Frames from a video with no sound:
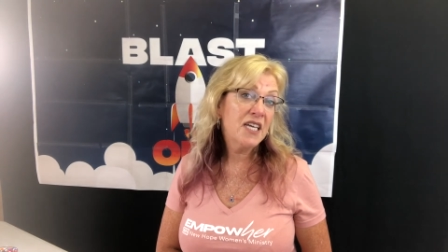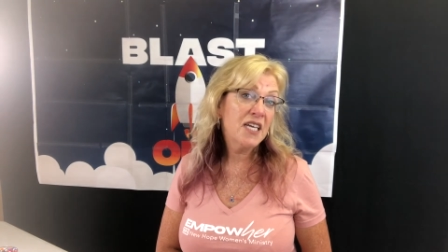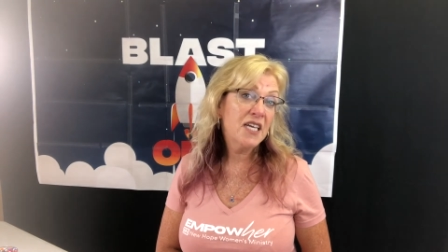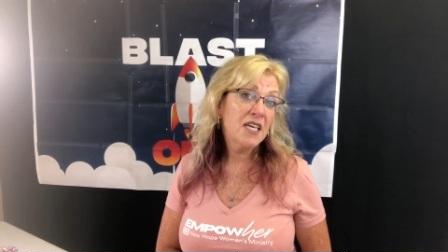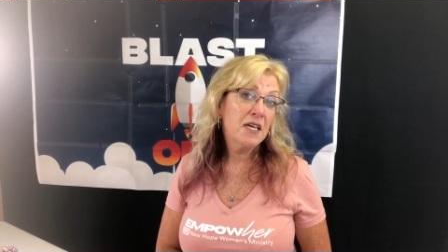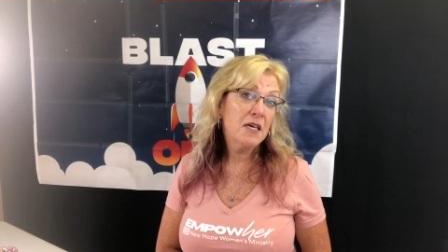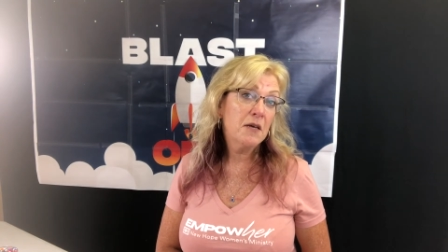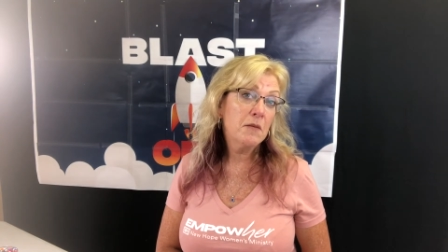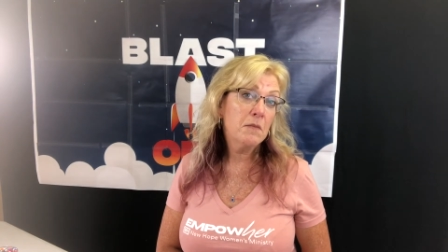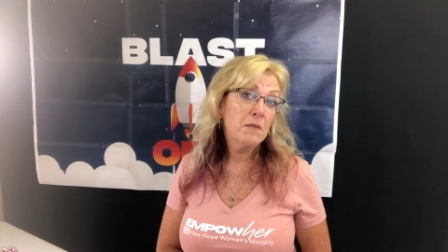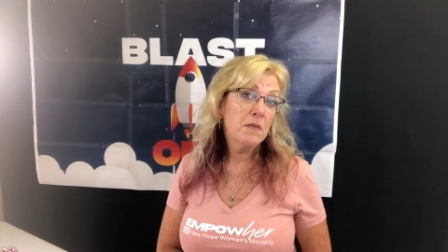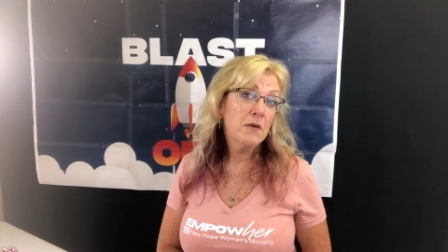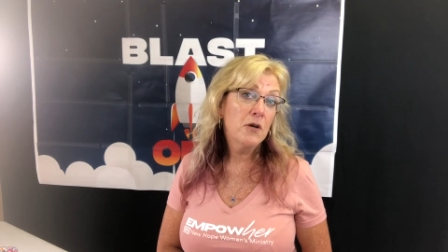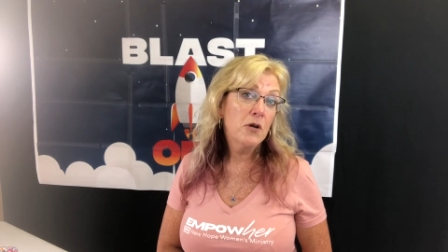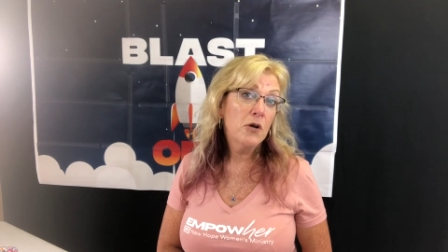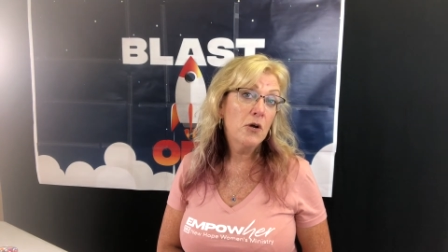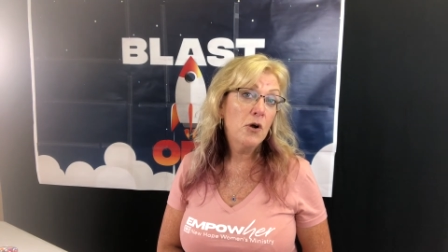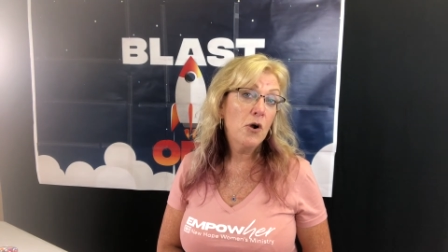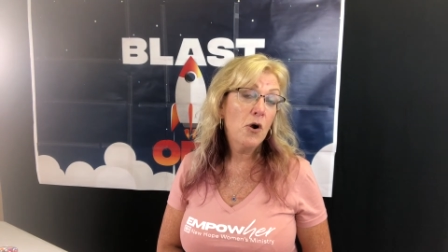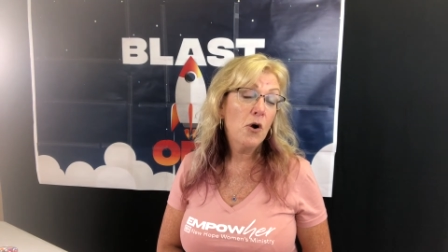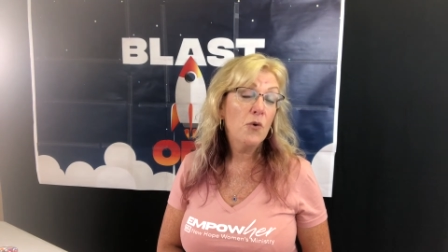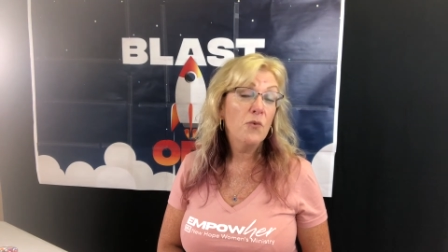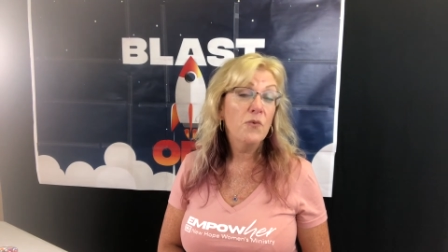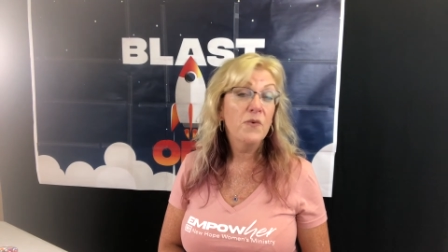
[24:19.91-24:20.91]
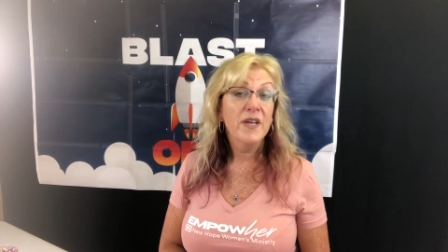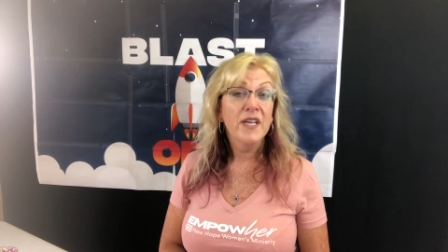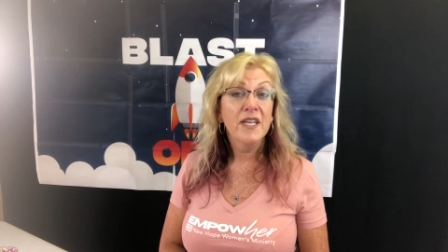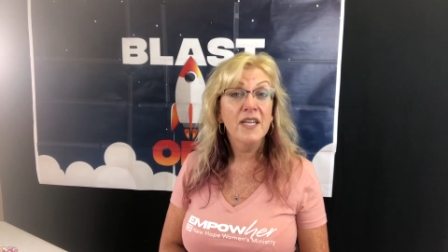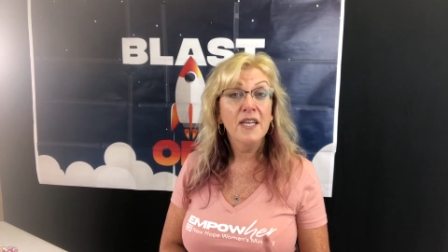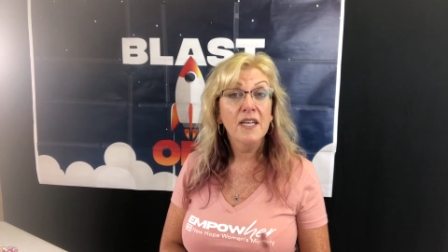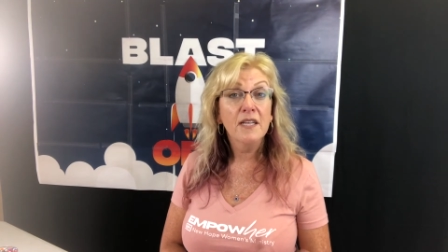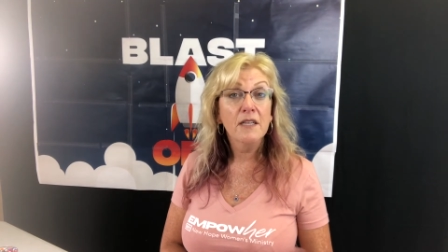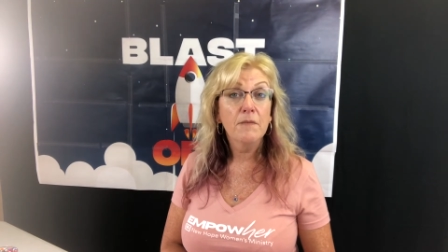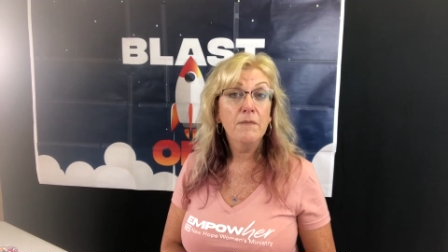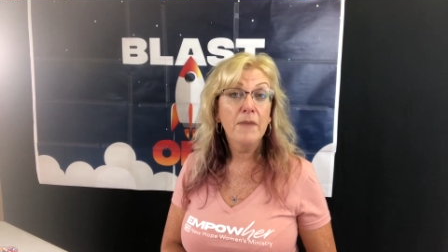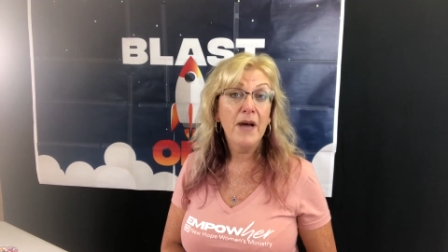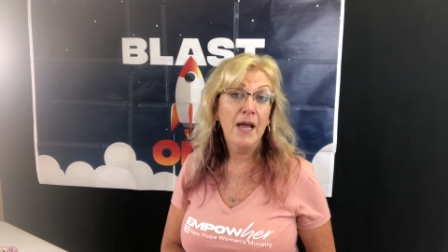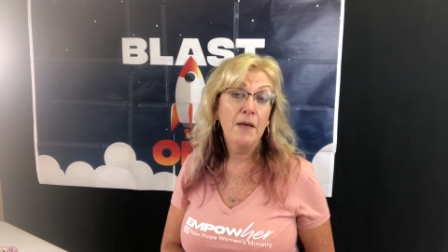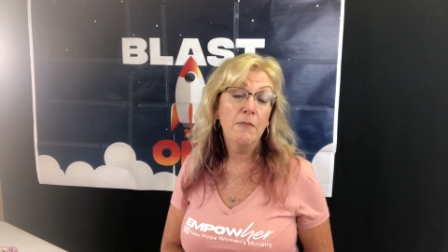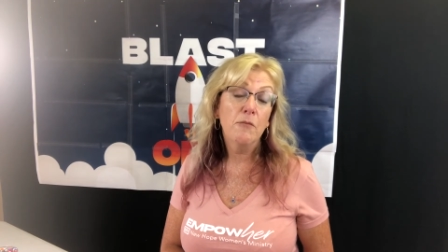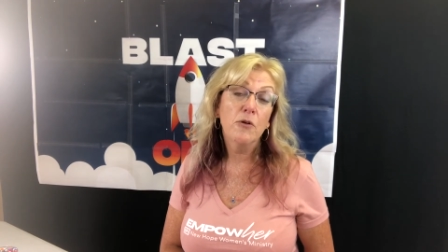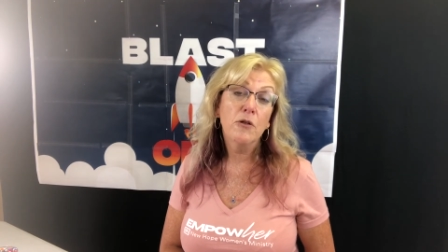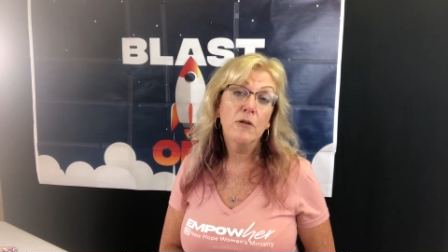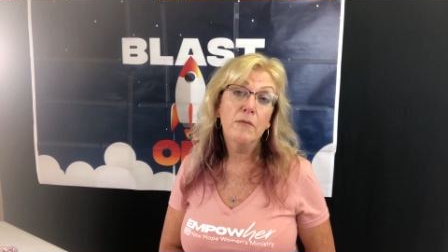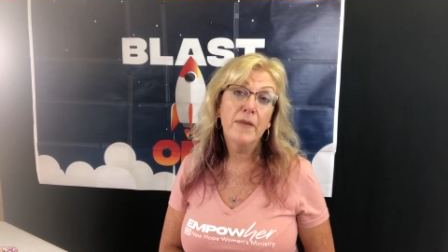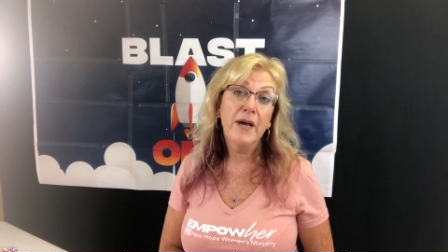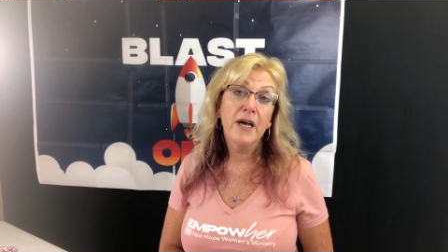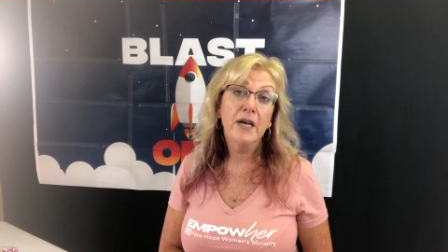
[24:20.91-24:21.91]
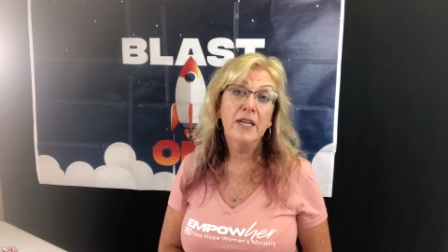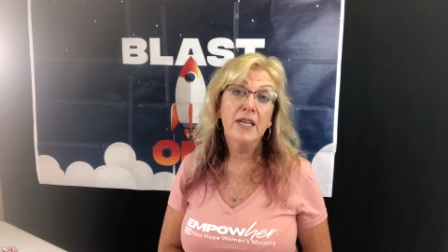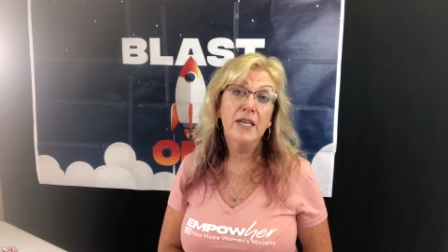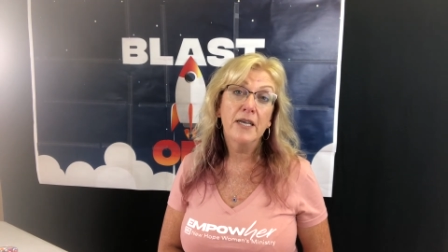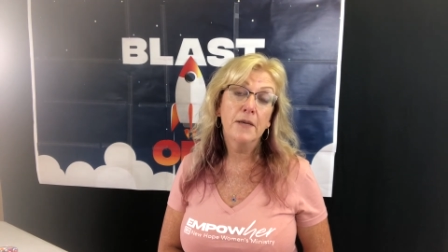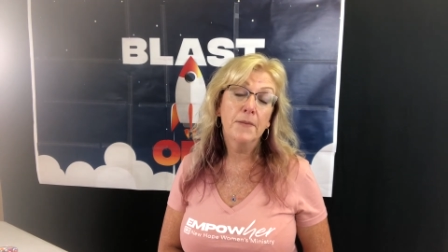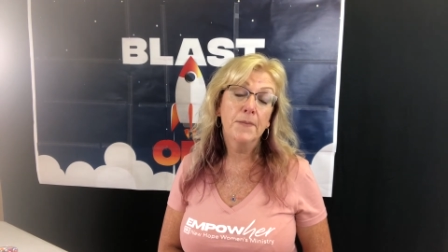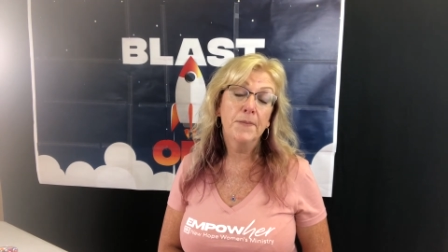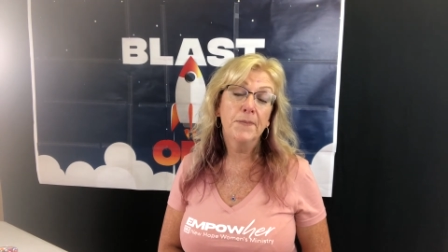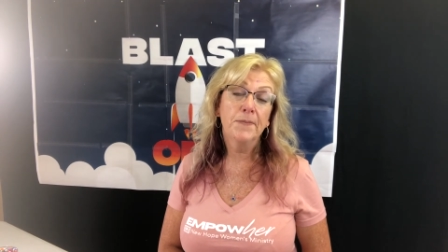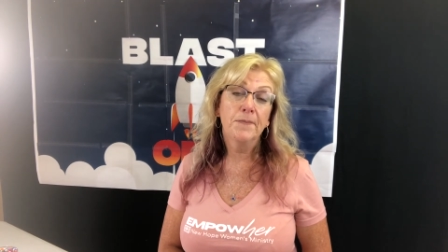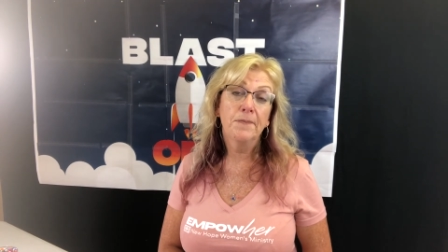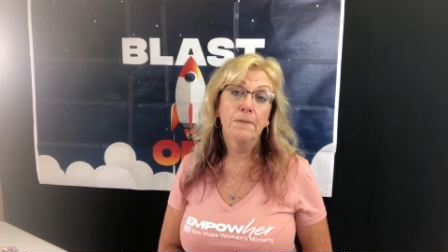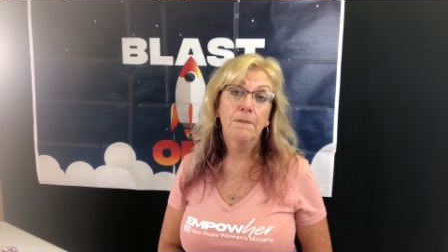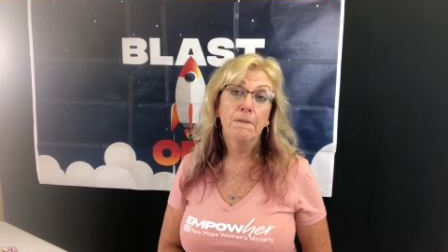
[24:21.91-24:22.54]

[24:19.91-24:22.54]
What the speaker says: him or reading the Bible about him.